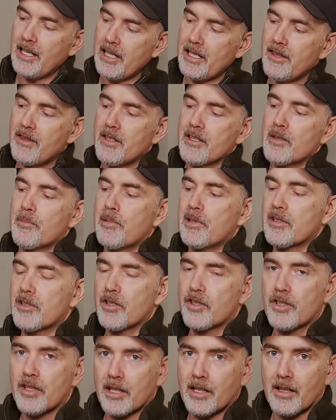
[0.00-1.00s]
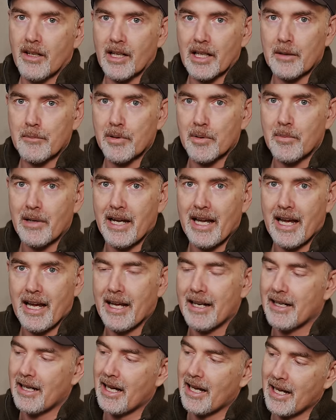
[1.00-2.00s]
In this position, I can put my
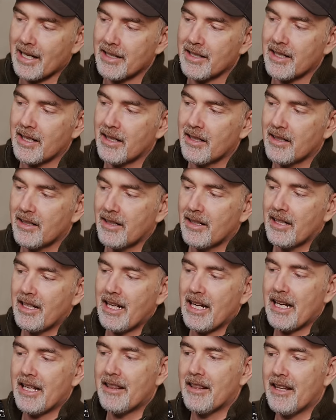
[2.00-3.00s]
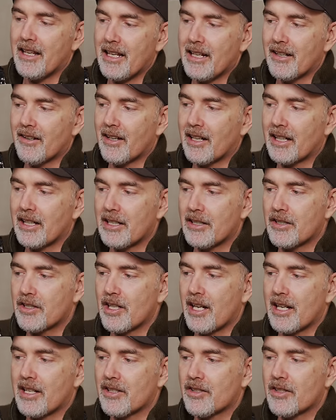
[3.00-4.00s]
hand under, and then I can
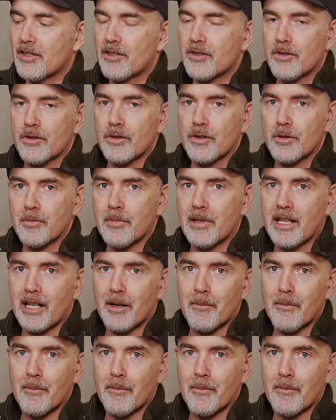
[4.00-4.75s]
change the zoom.